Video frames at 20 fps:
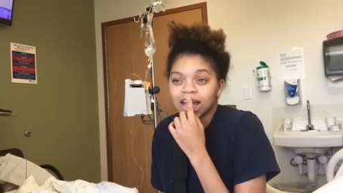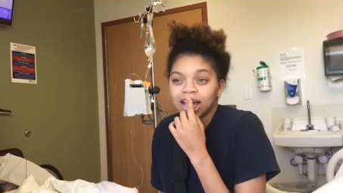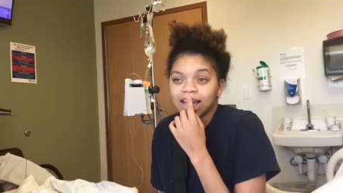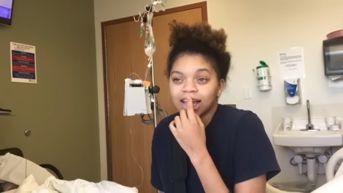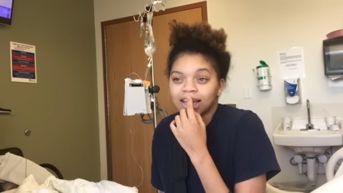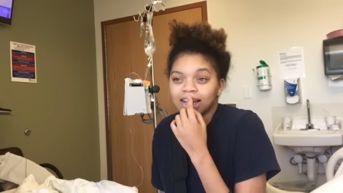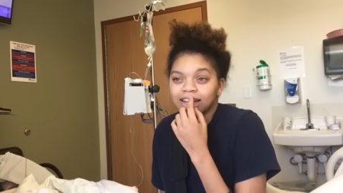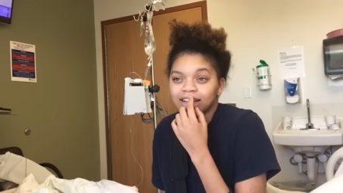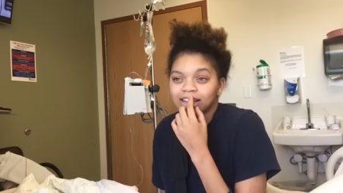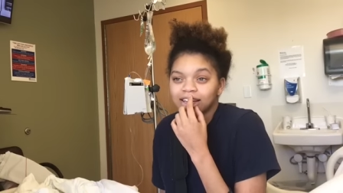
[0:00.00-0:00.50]

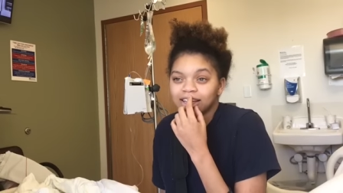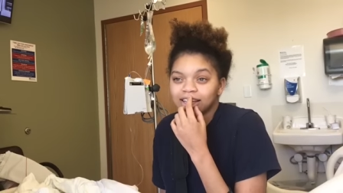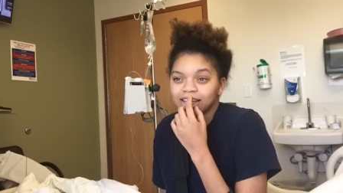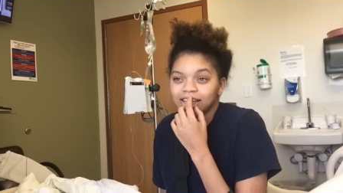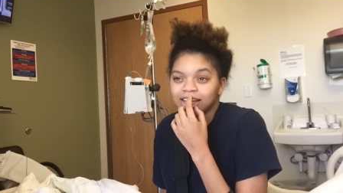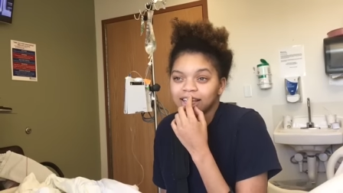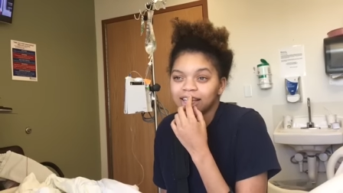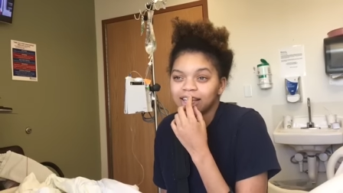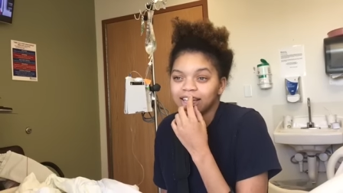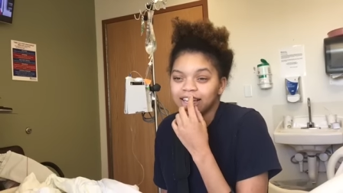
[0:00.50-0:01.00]
and
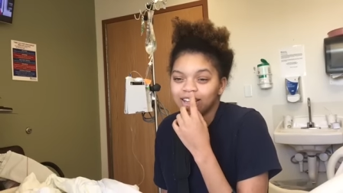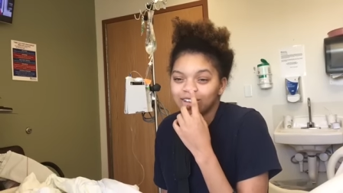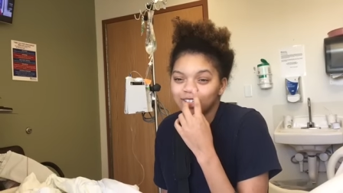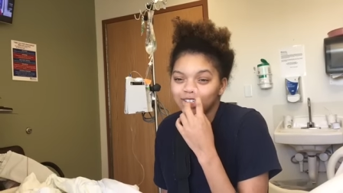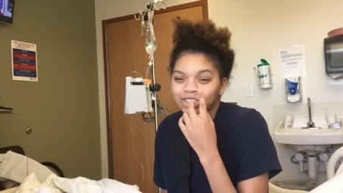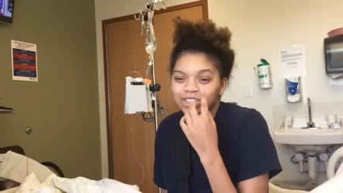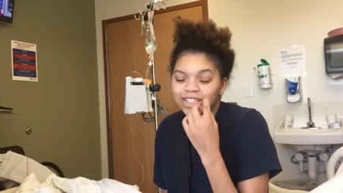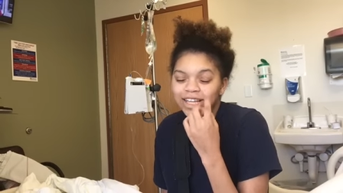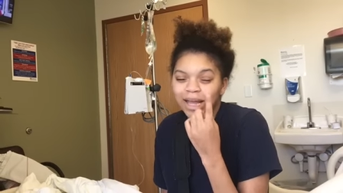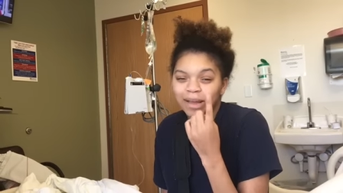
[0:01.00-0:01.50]
he
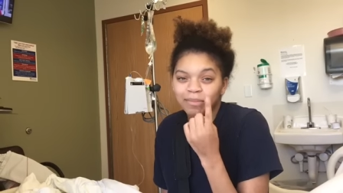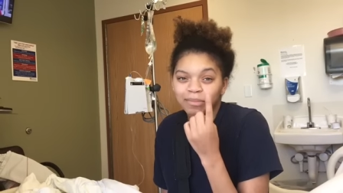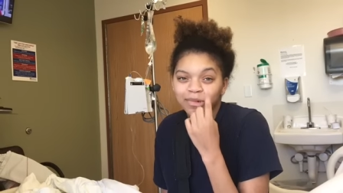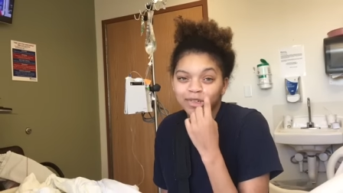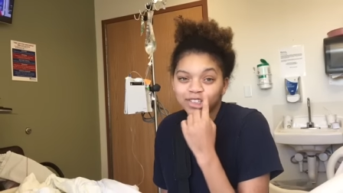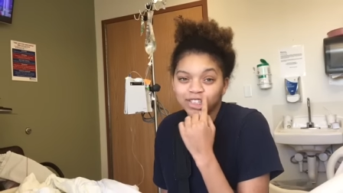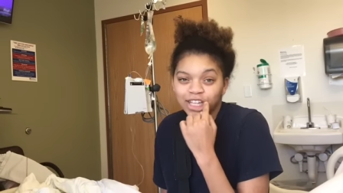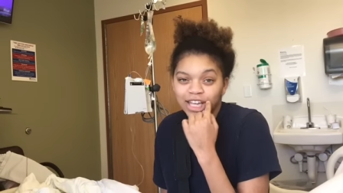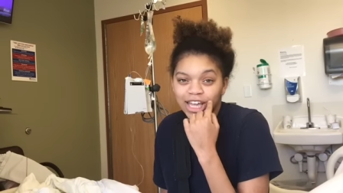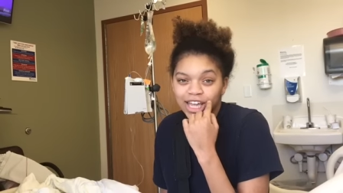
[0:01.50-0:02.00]
needed
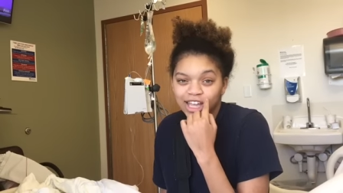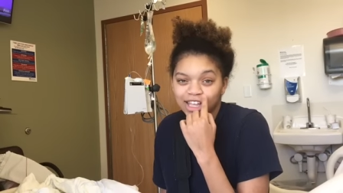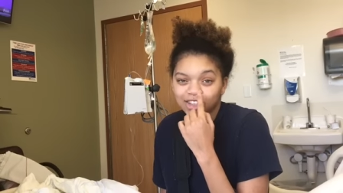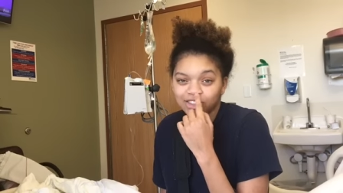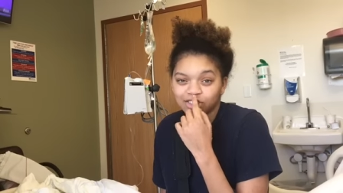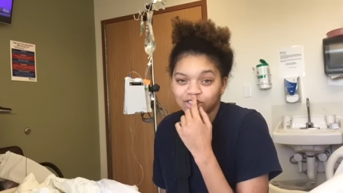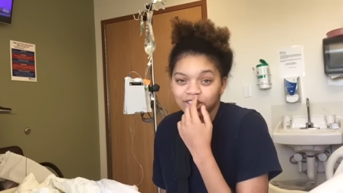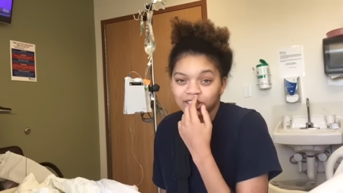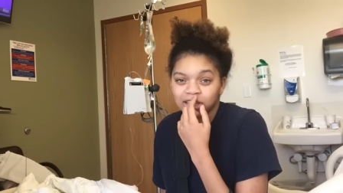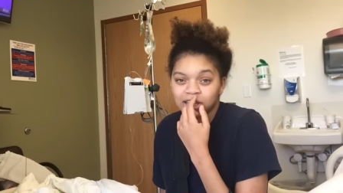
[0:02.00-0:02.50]
diaper
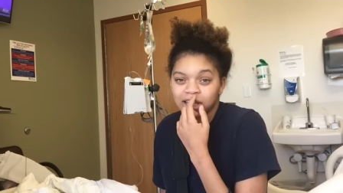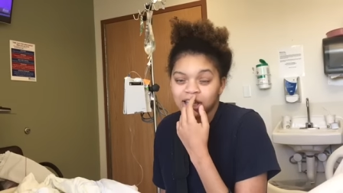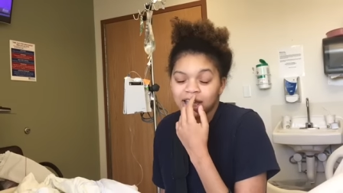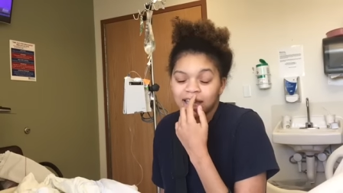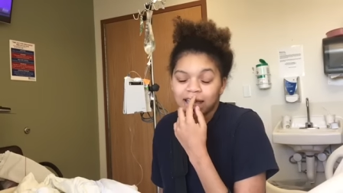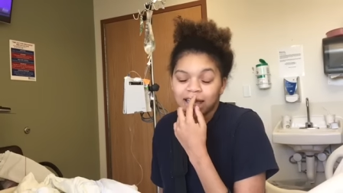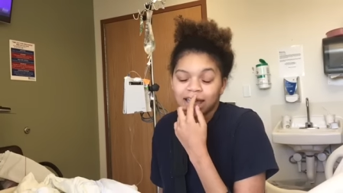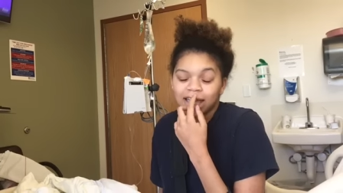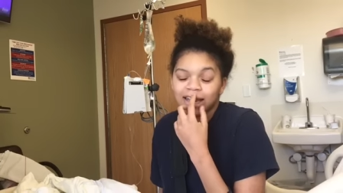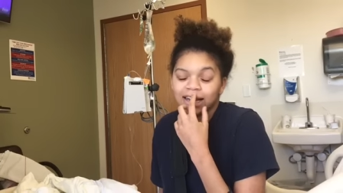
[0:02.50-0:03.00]
change,
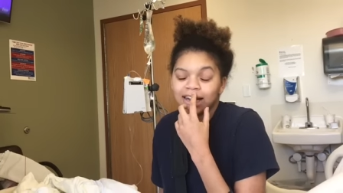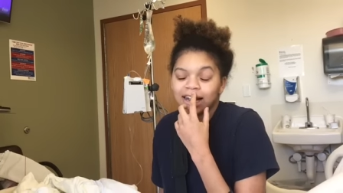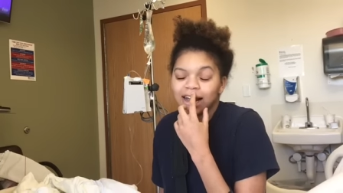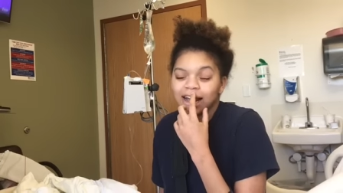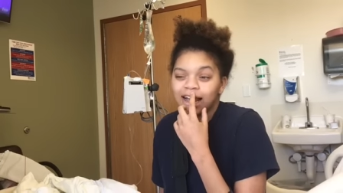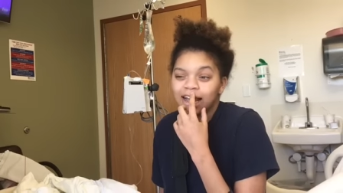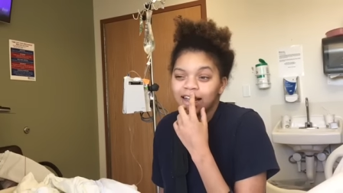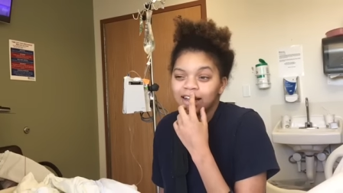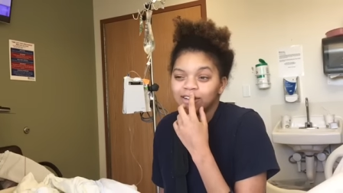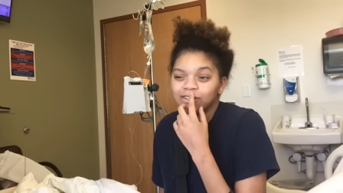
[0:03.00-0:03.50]
and
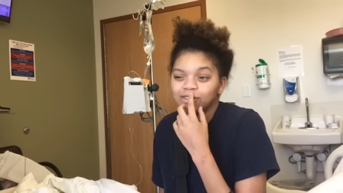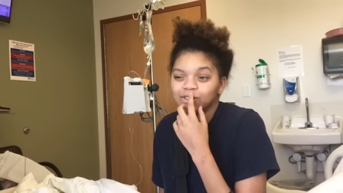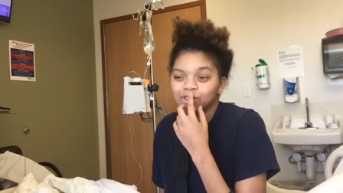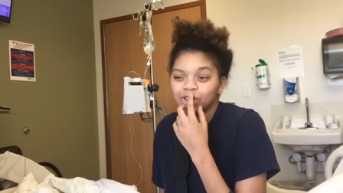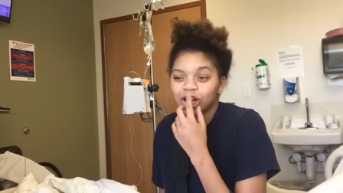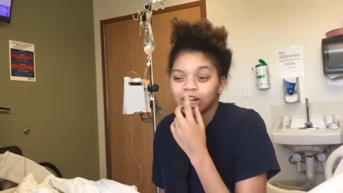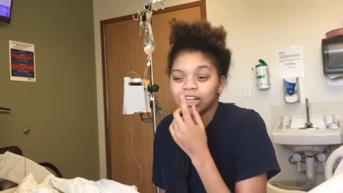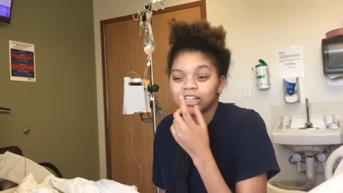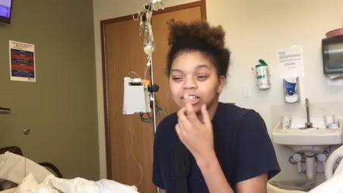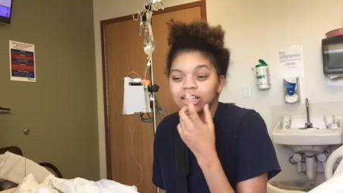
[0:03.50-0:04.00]
I
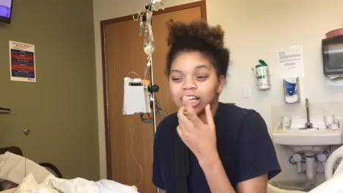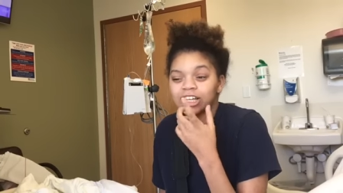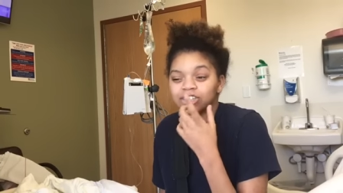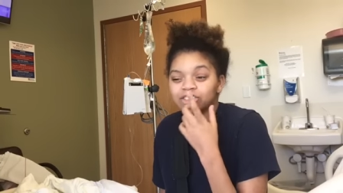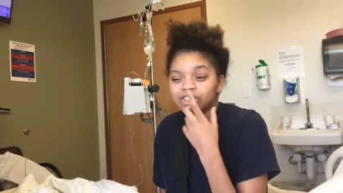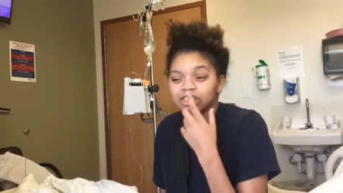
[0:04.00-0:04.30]
started changing